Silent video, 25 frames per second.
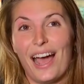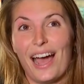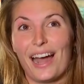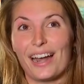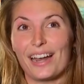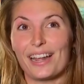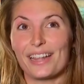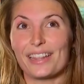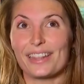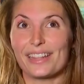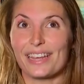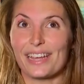
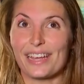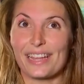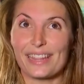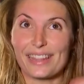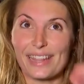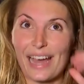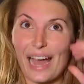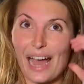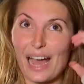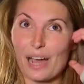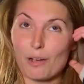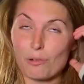And I think
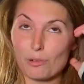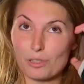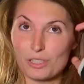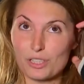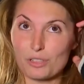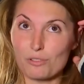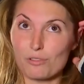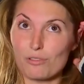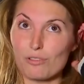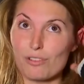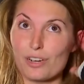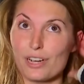that was
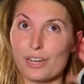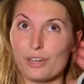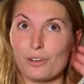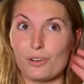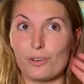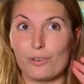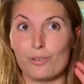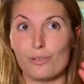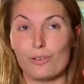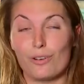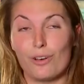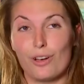a
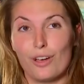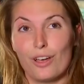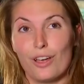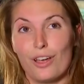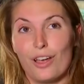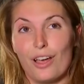real,